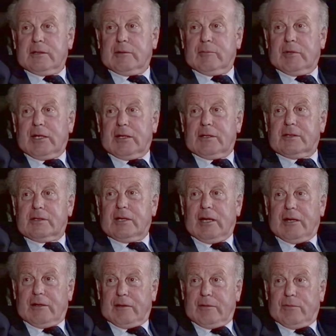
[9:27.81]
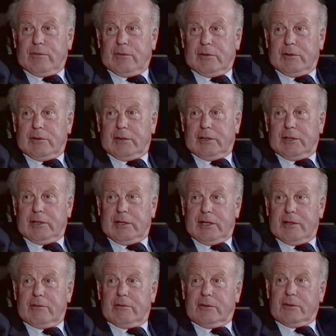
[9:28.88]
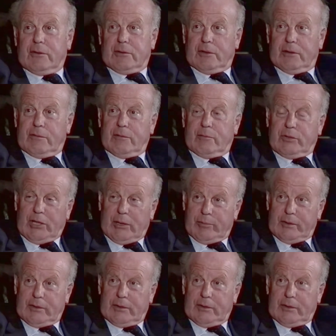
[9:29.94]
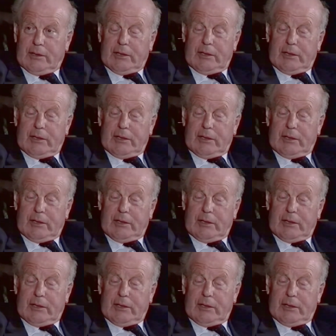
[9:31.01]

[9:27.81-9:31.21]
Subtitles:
and we had to send for another recorder from Shepperton